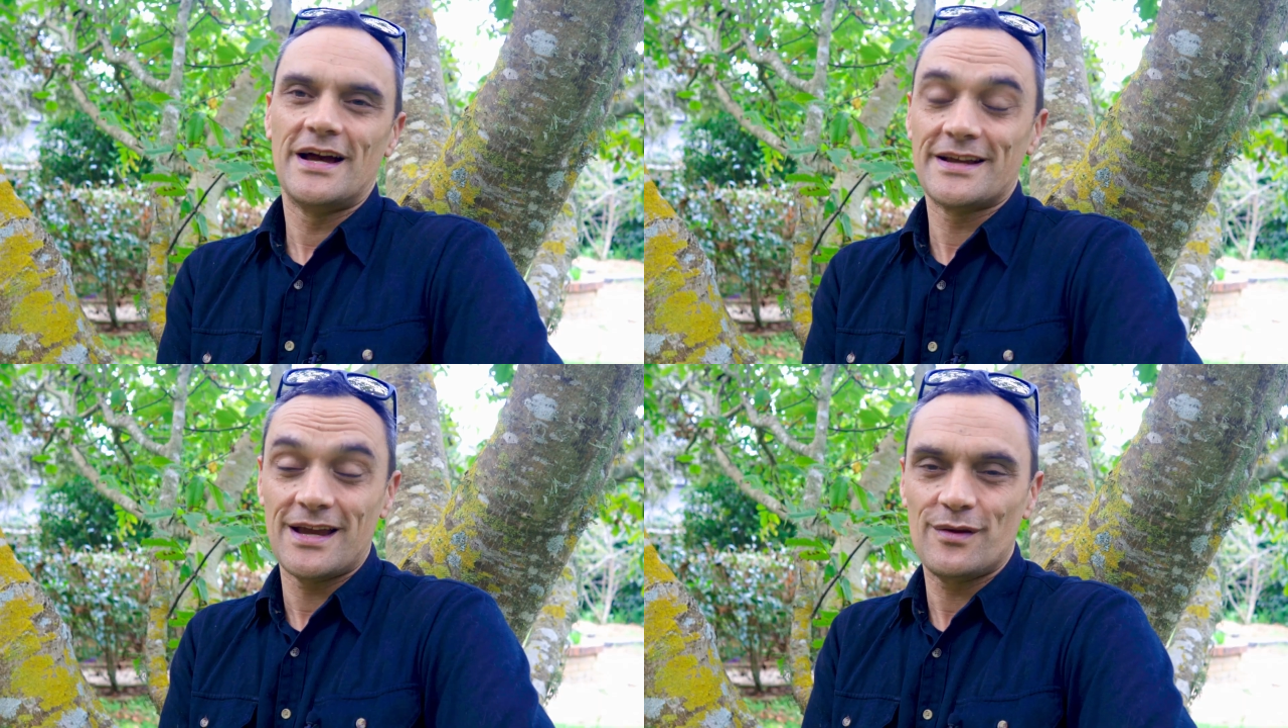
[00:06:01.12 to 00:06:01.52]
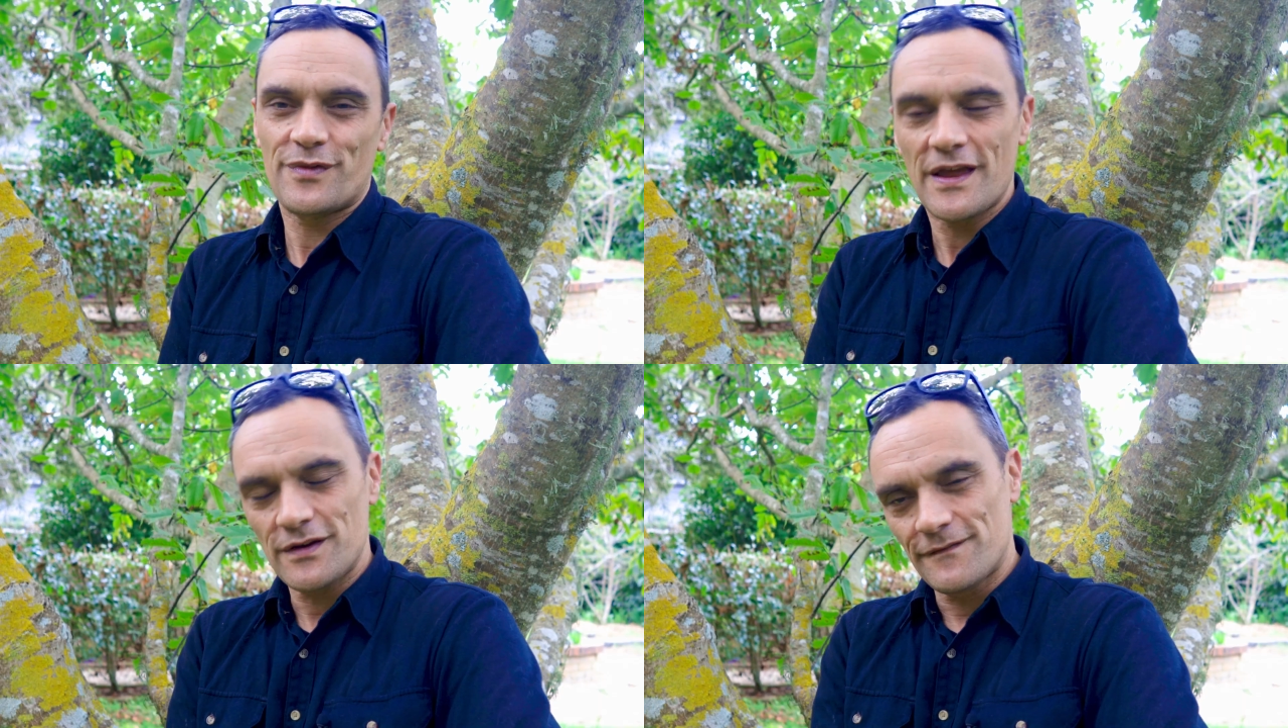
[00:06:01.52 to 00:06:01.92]
Again,
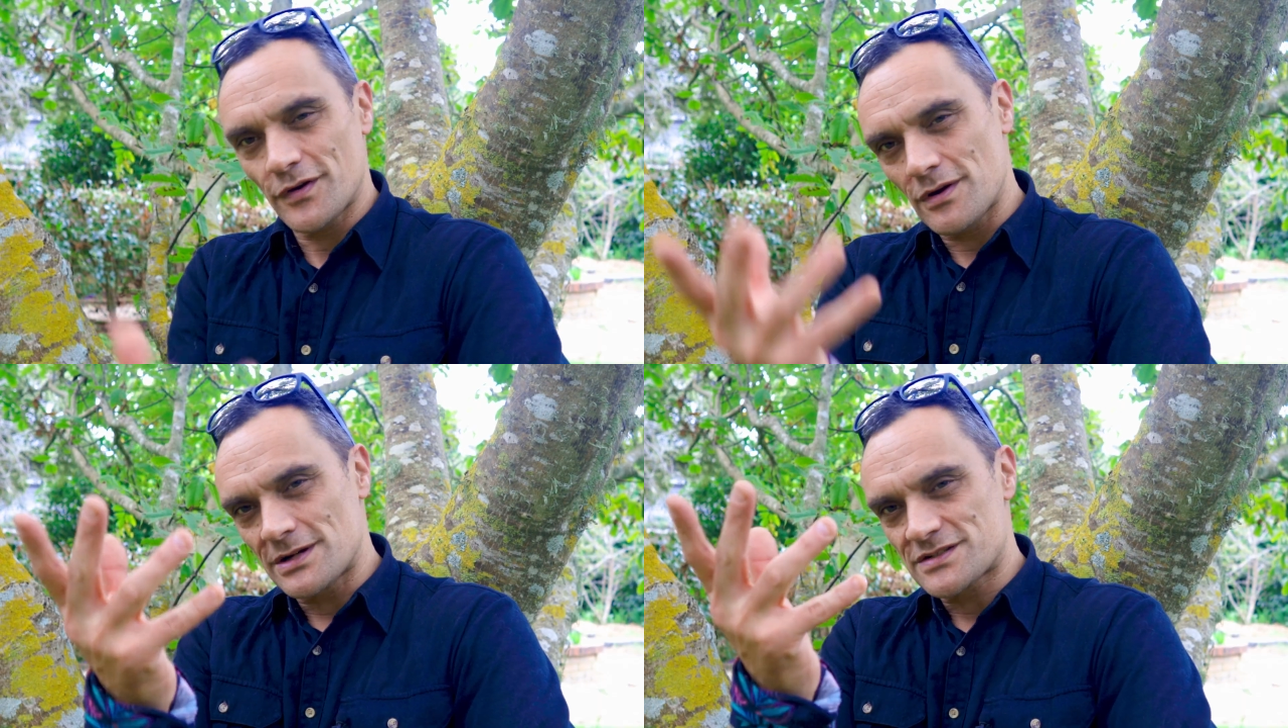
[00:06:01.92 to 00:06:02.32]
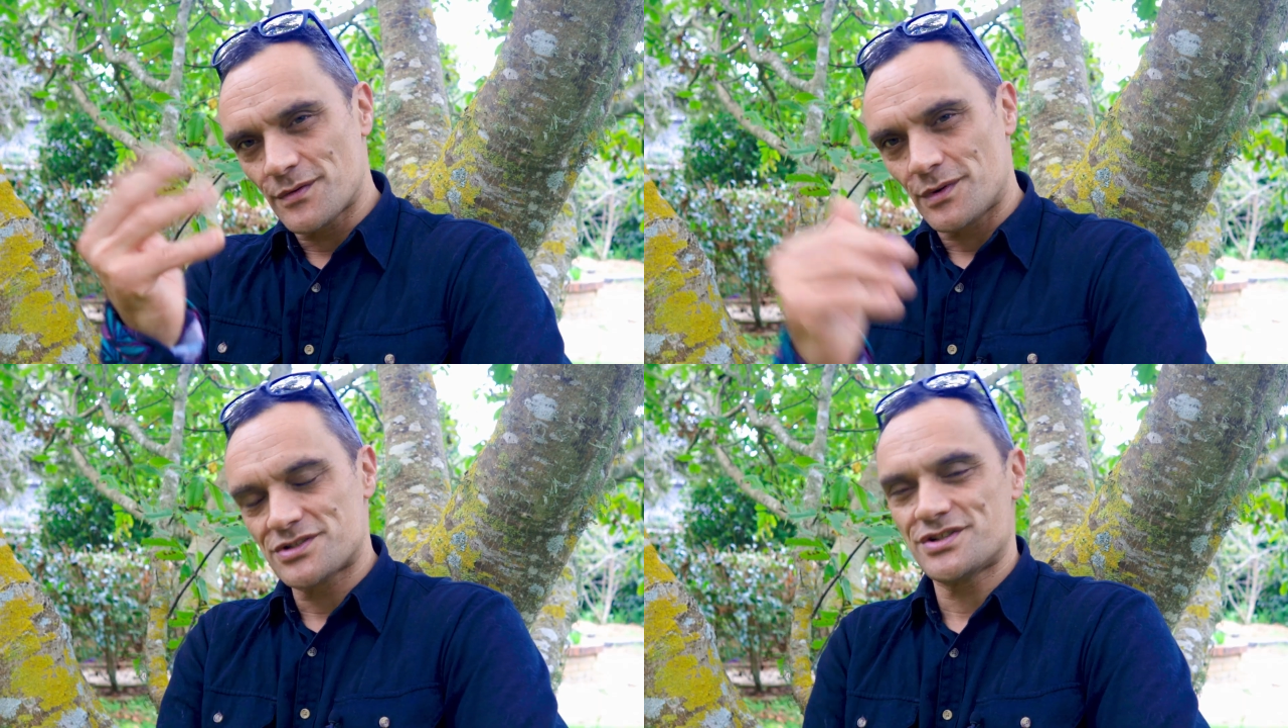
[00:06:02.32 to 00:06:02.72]
thank you very much
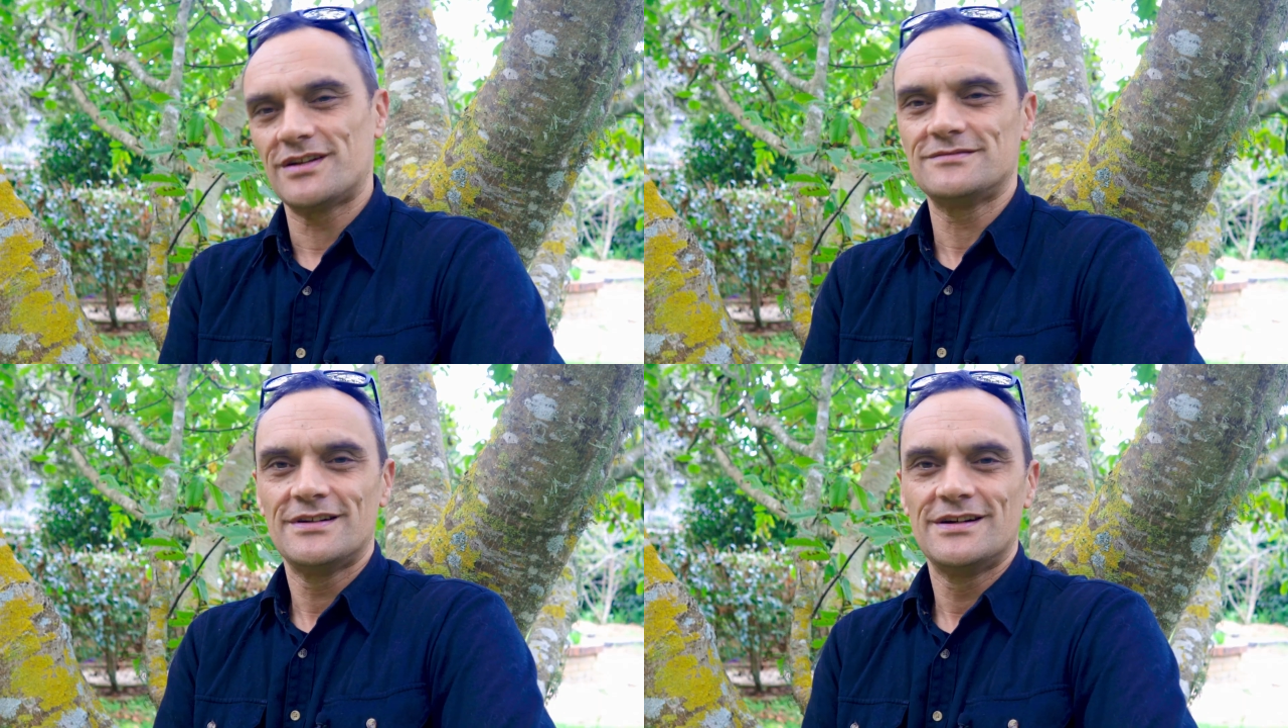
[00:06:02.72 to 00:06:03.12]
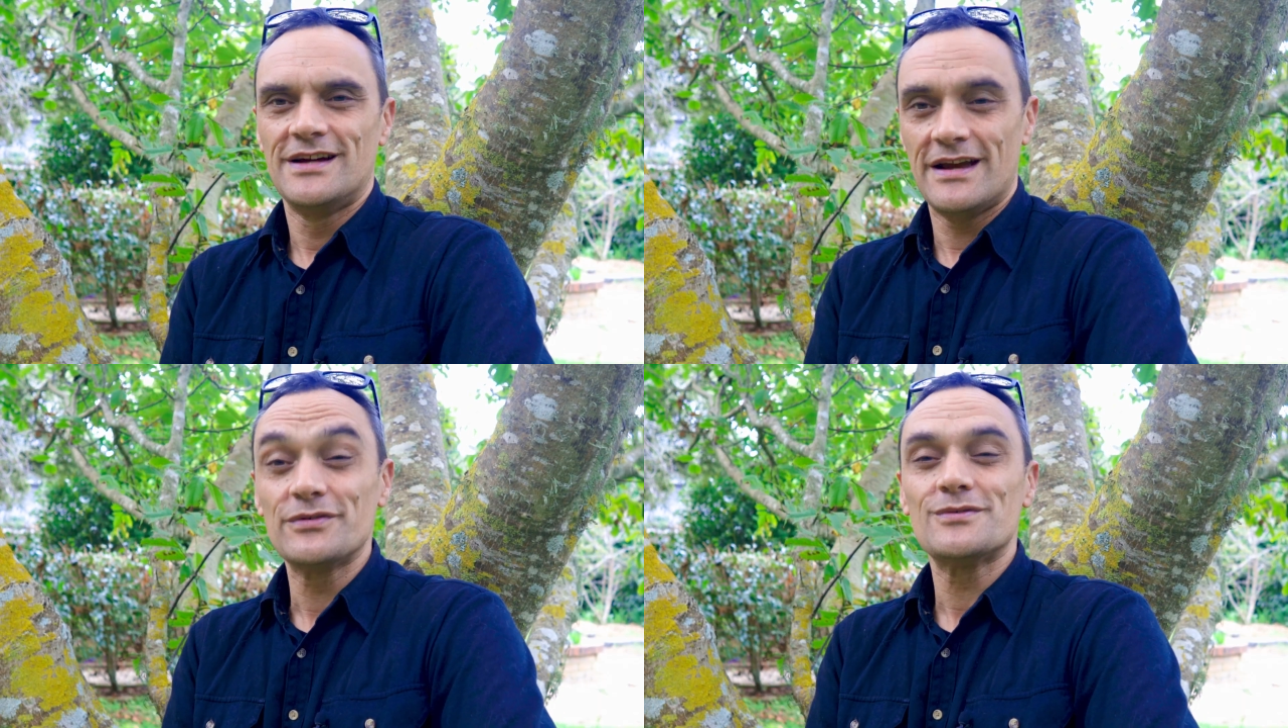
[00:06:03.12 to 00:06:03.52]
for watching.
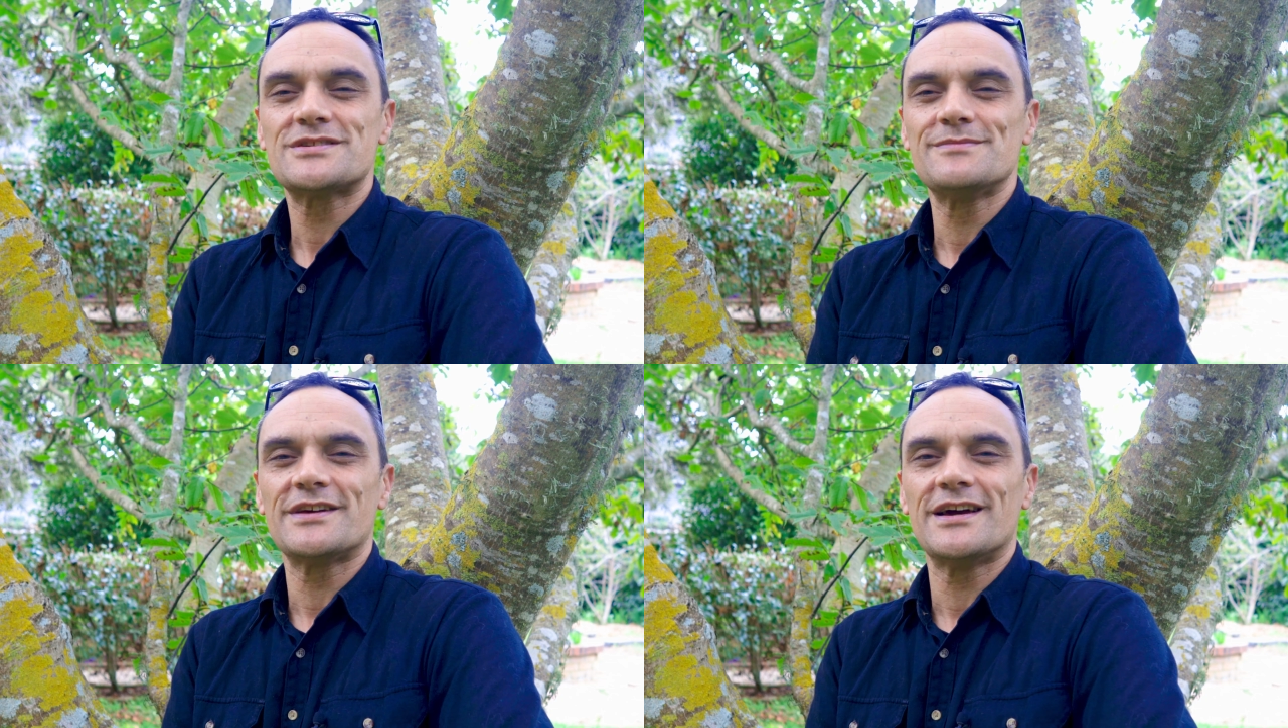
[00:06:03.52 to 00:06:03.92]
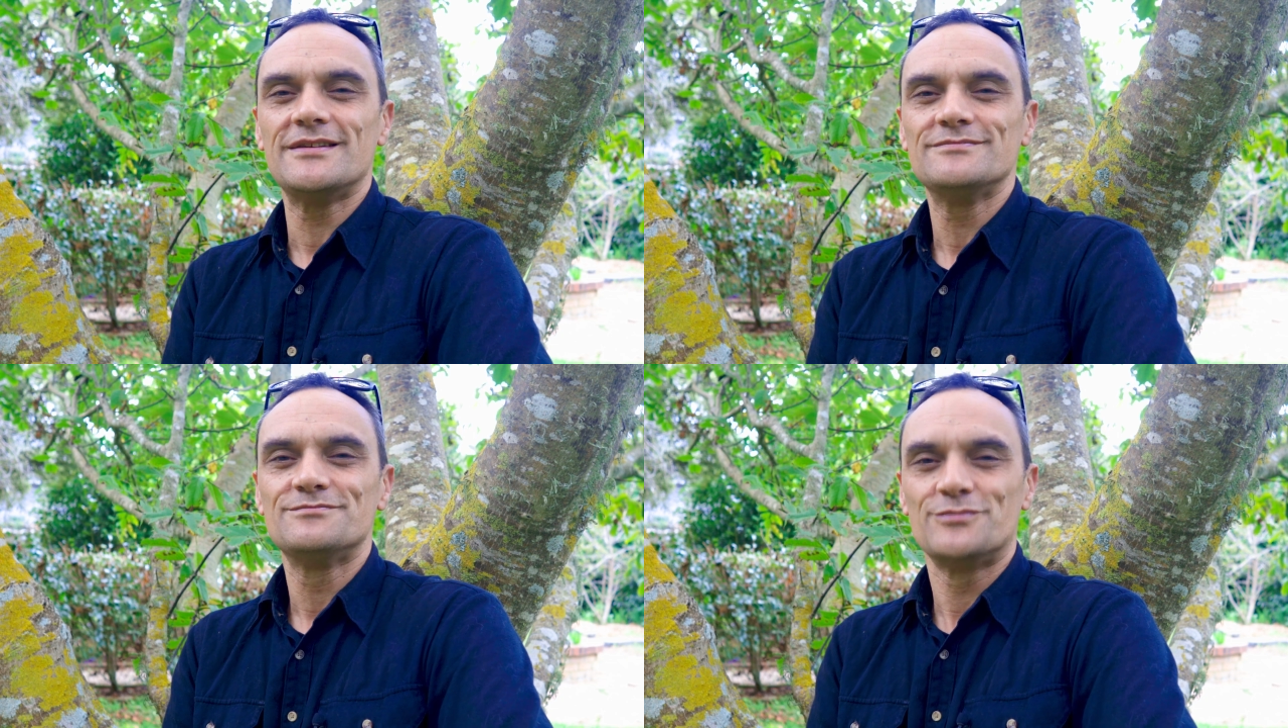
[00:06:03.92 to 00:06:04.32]
Have an awesome
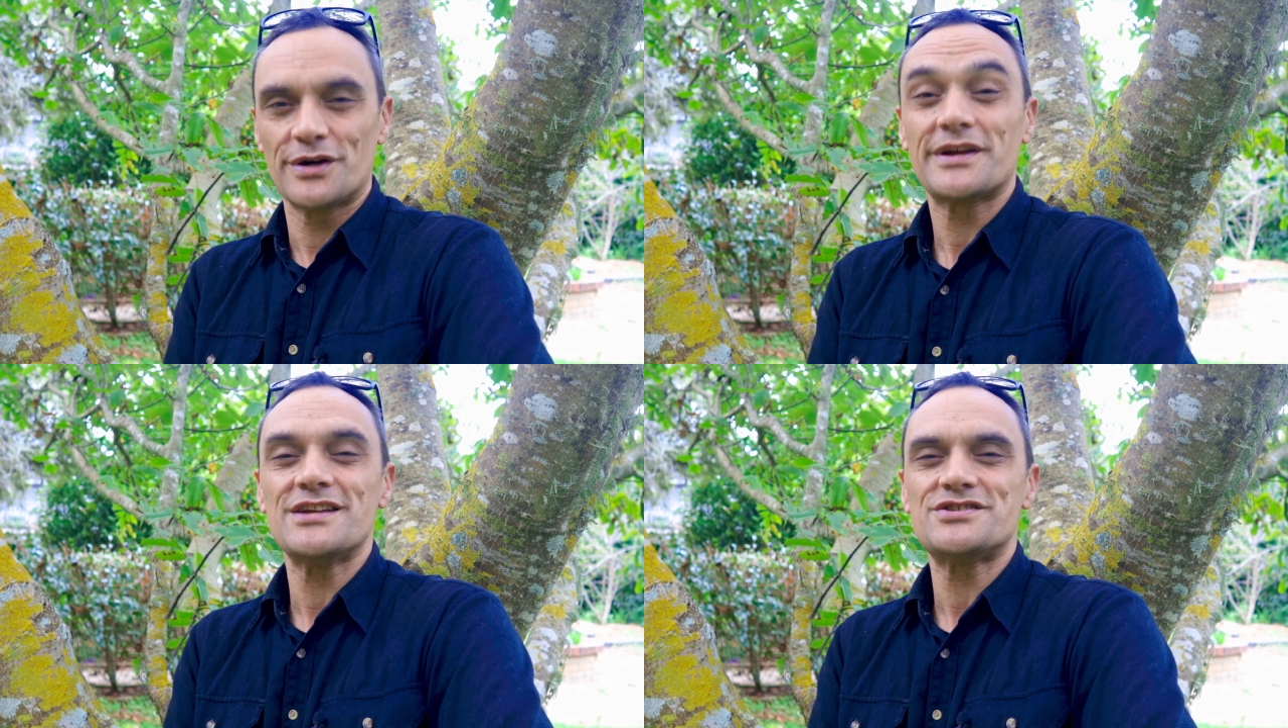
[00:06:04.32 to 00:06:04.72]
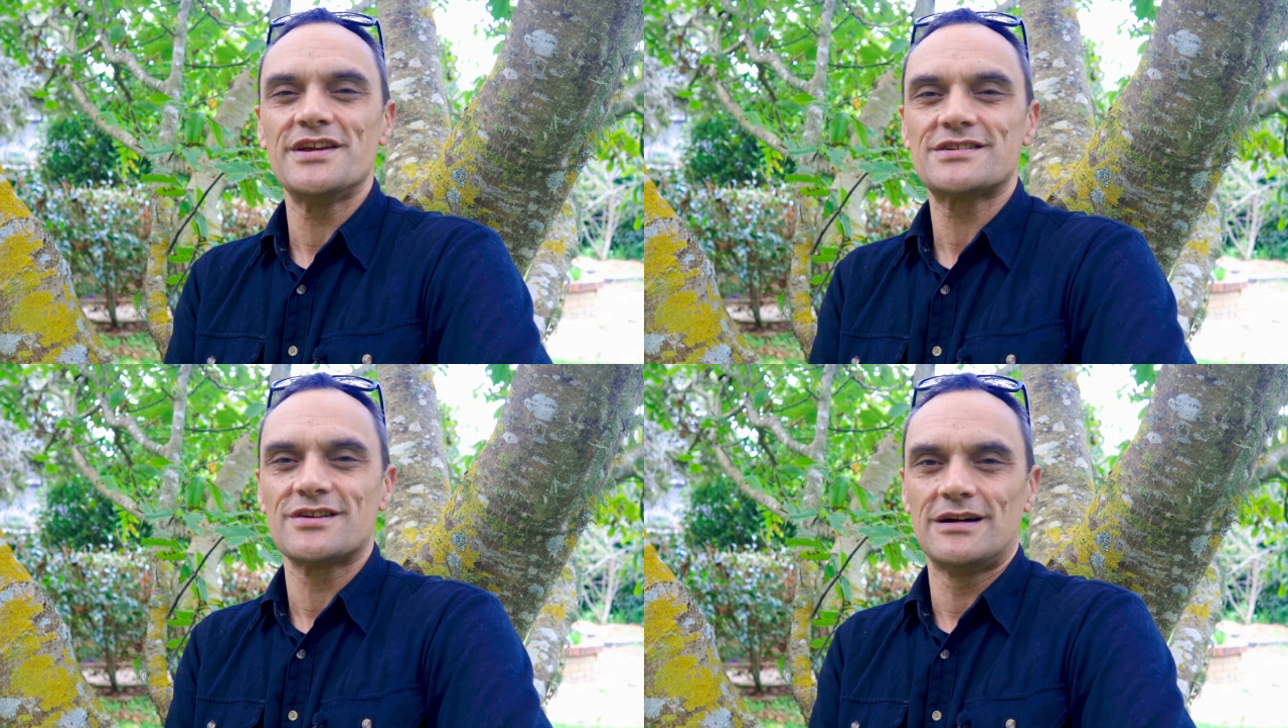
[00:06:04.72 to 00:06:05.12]
day. We're going to catch you
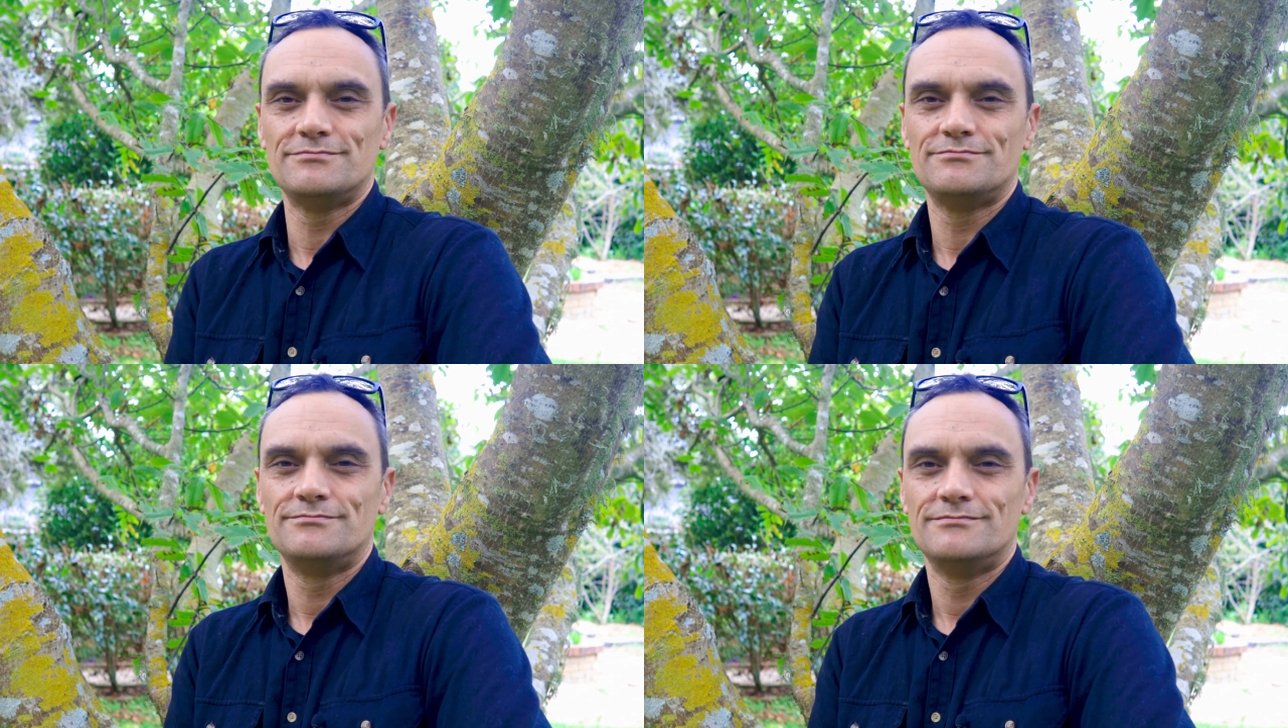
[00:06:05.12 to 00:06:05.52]
next time.